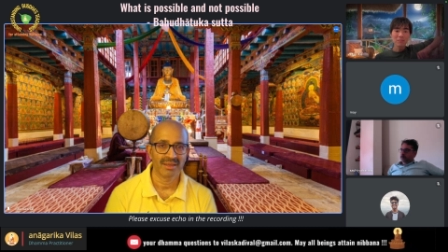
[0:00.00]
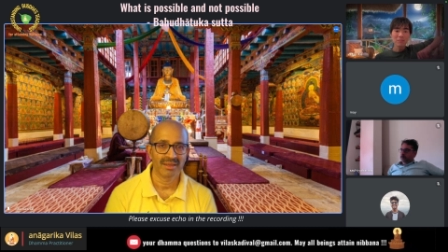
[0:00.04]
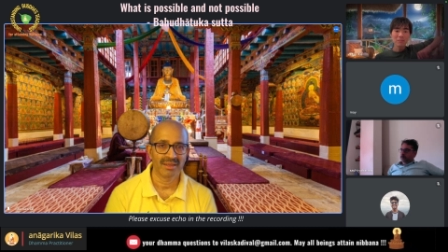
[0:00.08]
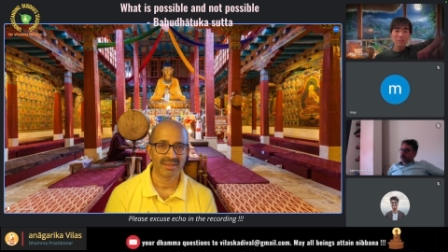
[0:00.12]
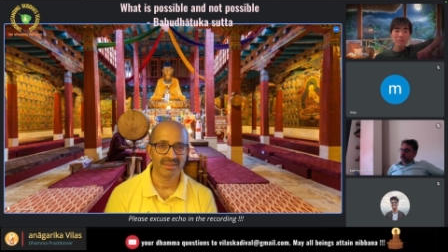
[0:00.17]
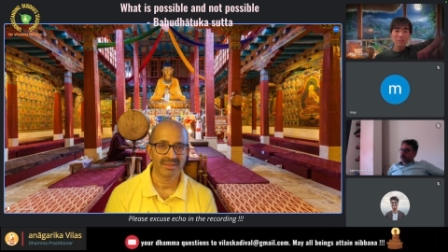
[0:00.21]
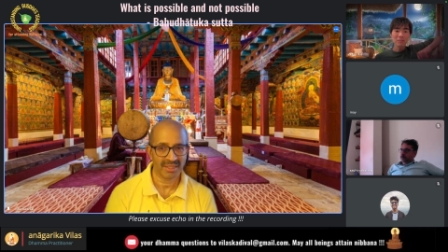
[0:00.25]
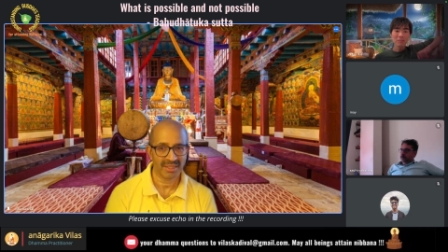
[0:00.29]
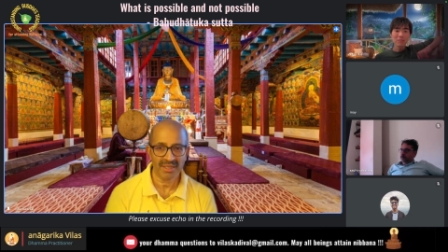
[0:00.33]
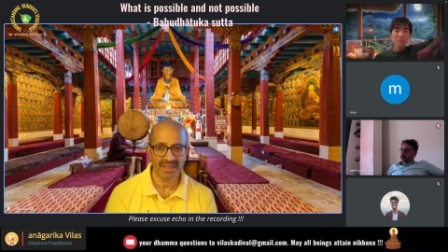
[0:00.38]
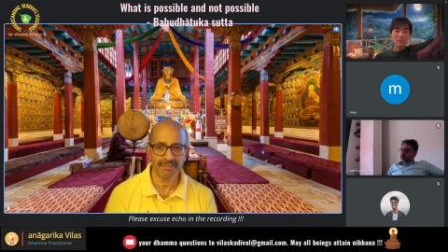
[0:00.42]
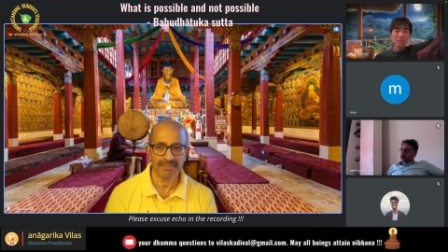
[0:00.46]

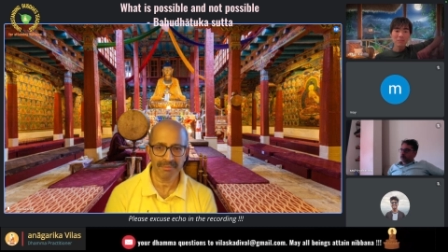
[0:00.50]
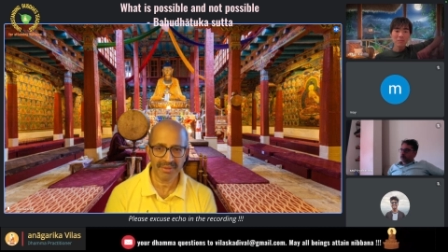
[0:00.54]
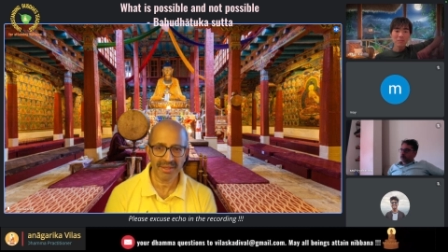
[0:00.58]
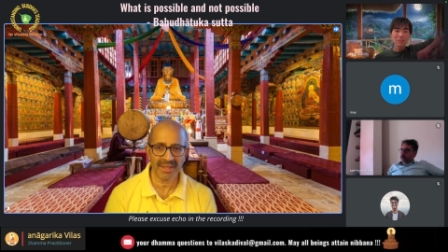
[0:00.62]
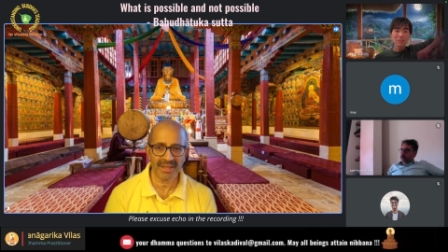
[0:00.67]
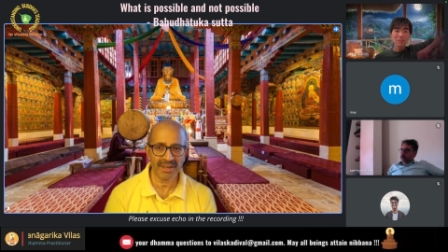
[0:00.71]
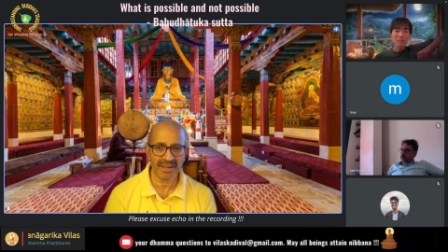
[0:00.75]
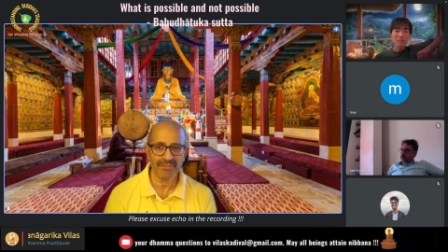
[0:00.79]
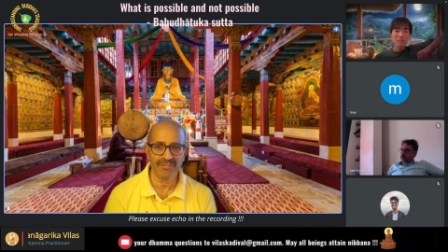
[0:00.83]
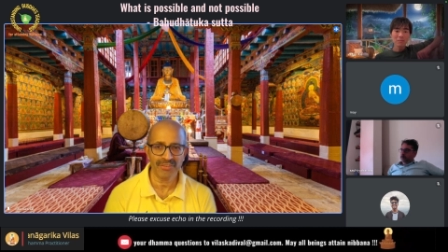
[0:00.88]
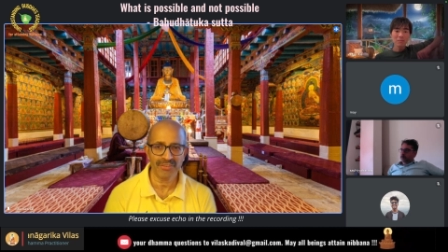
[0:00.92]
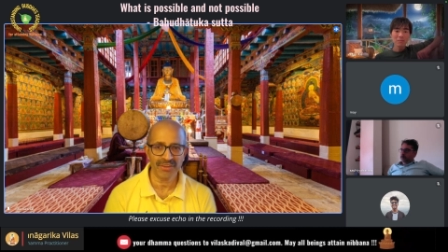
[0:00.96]
There are
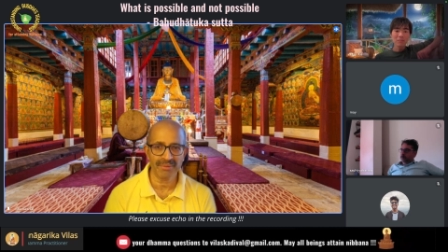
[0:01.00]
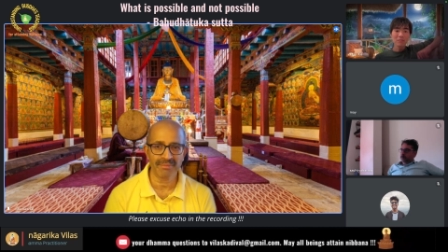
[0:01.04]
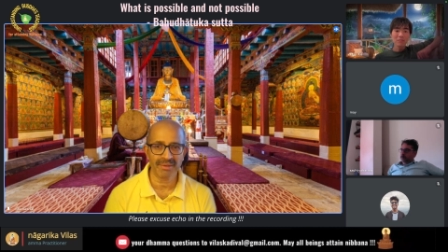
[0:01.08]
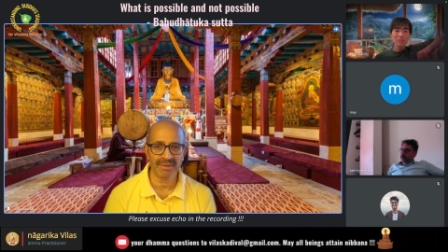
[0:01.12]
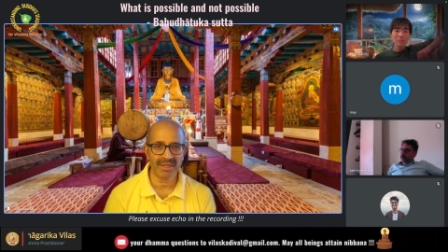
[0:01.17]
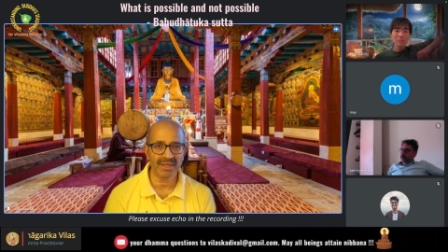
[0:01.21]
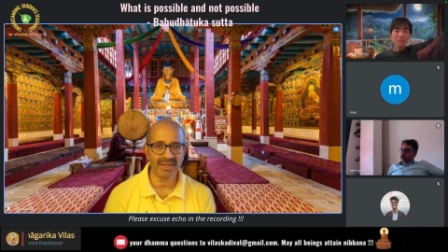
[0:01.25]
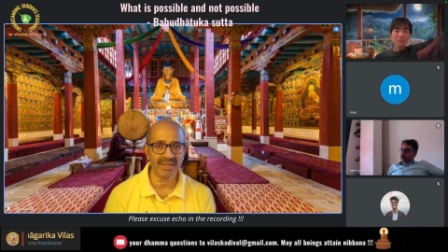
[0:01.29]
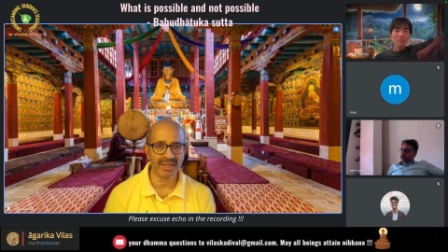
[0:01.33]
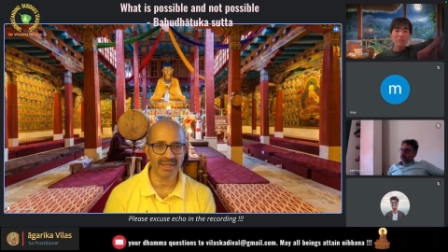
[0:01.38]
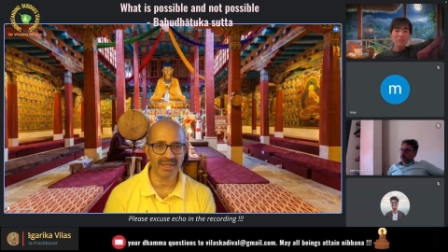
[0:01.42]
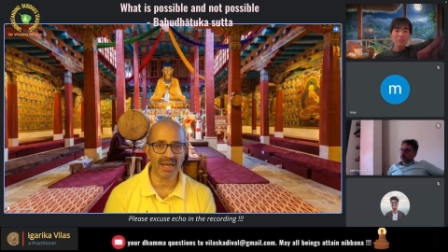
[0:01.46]
male and
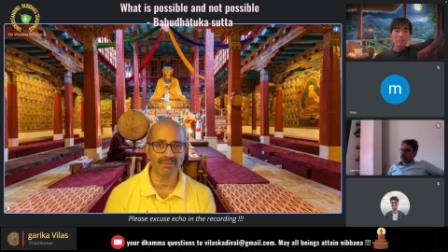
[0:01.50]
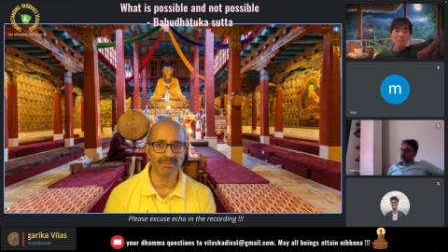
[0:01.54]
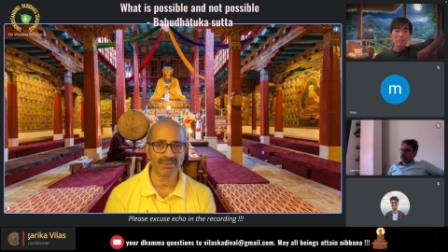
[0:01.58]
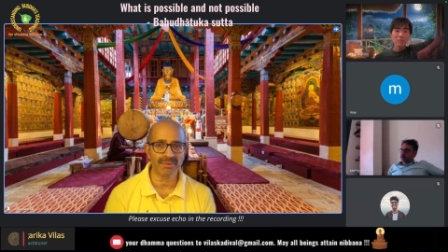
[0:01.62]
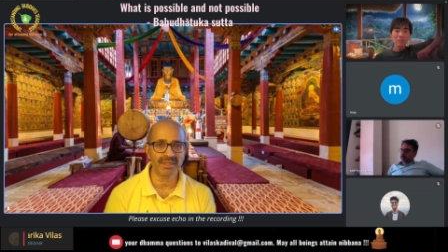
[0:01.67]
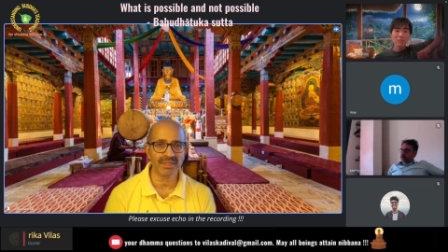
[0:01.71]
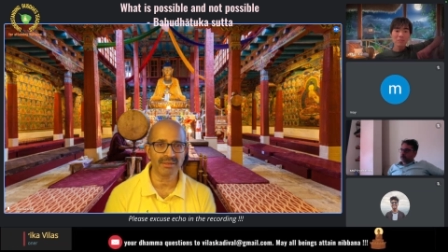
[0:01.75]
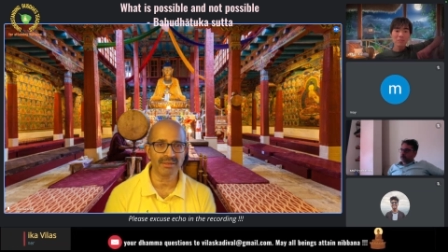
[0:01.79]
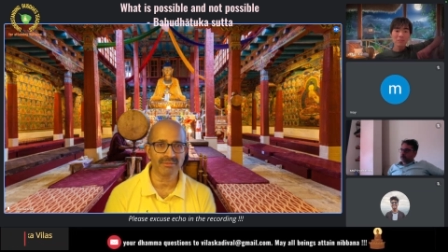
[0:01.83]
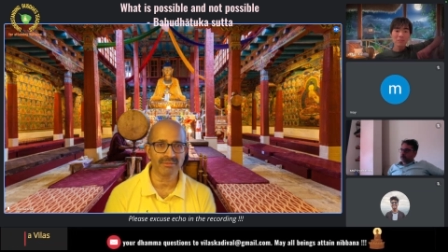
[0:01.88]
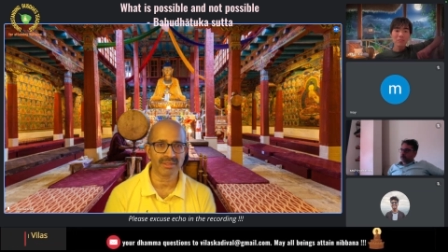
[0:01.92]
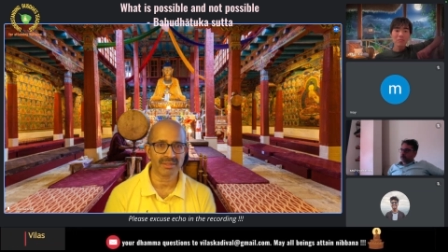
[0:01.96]
female in Kama
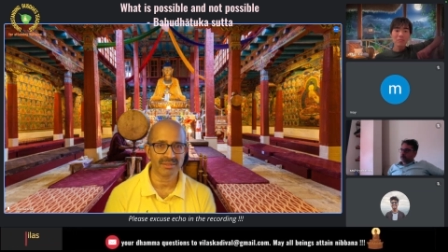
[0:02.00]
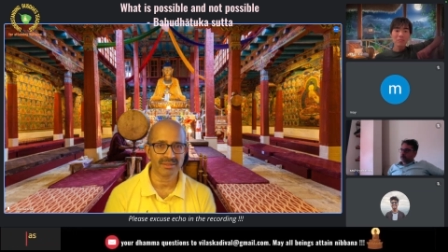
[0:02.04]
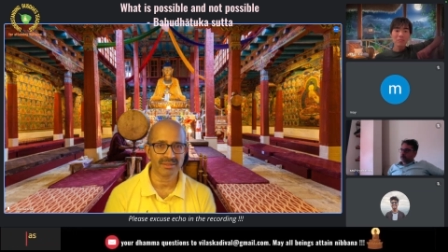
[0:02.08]
Deva.